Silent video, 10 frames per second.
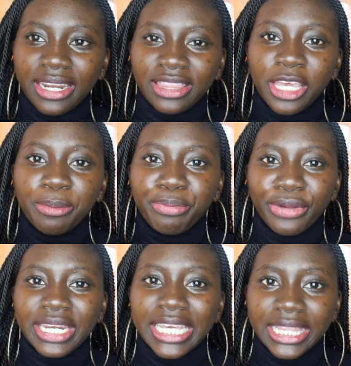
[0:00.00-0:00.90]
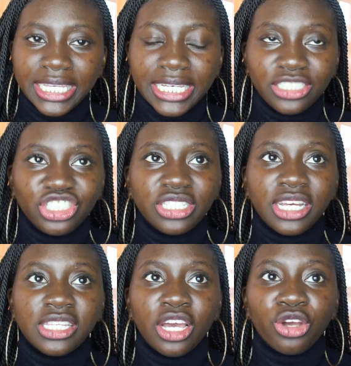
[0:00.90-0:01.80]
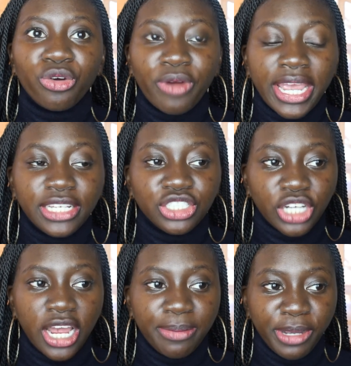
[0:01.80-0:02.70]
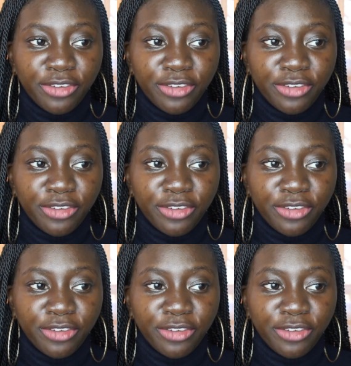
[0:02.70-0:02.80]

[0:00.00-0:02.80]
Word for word: I think Brini Lee, she does a great job